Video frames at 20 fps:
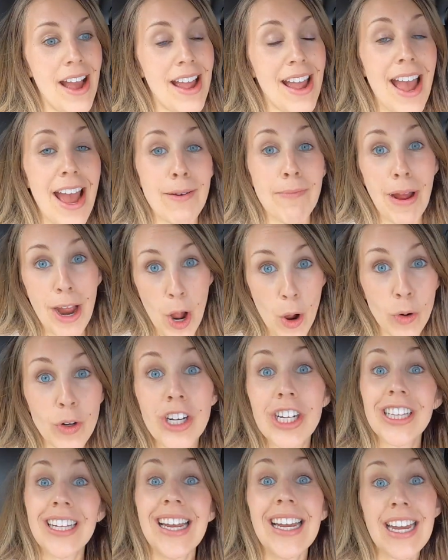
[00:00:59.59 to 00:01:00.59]
I had my
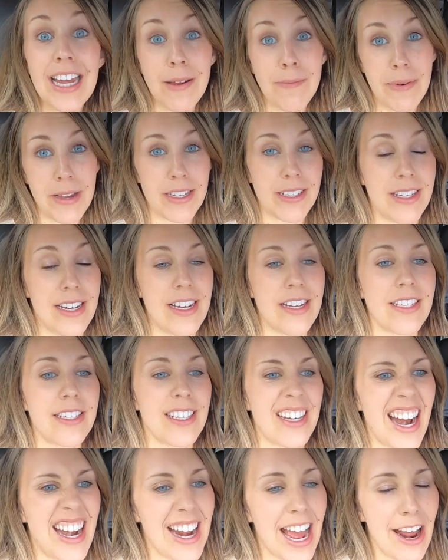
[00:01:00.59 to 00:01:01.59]
own cleaning business
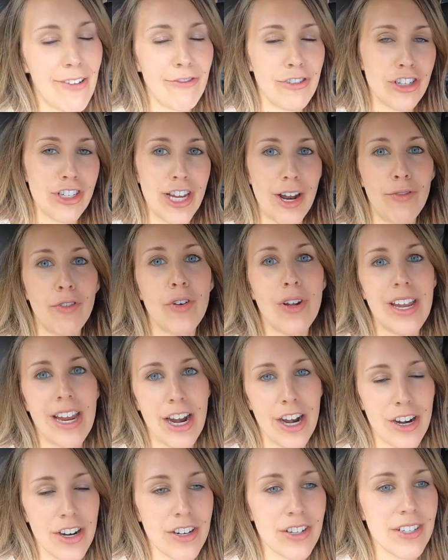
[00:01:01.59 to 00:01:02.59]
that I'd had for several
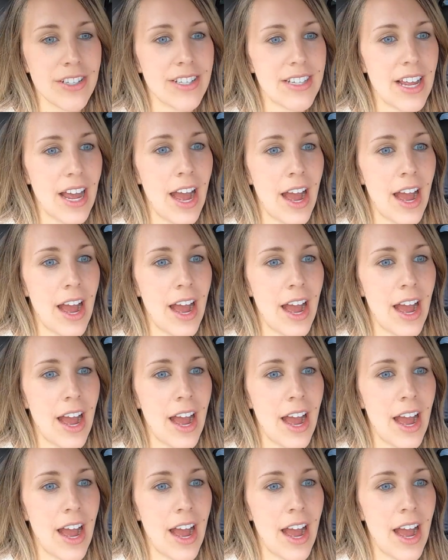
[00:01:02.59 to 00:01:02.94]
years.